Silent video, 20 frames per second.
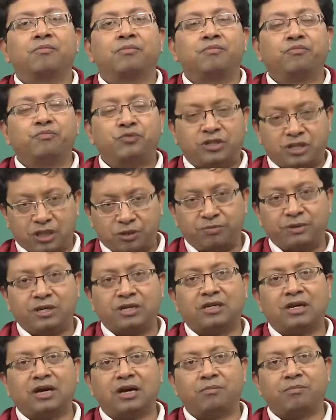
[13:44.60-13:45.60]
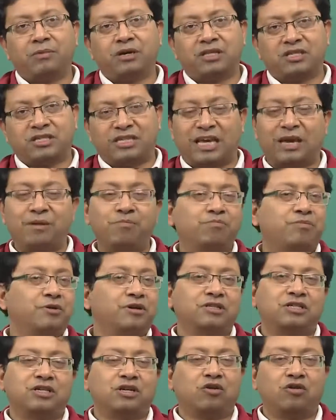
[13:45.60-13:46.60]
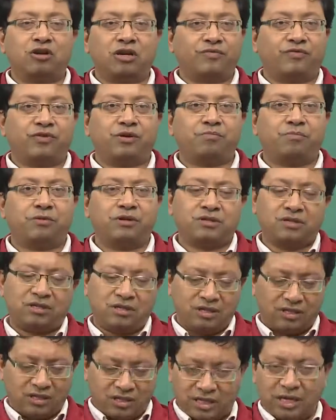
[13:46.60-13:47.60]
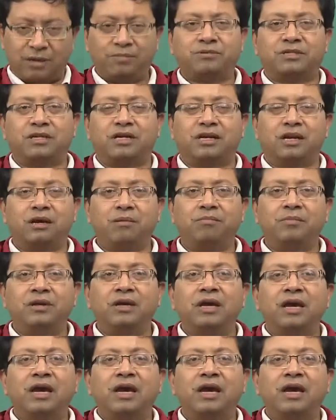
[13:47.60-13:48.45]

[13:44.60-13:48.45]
which is being done by the same person or different person in the same setup,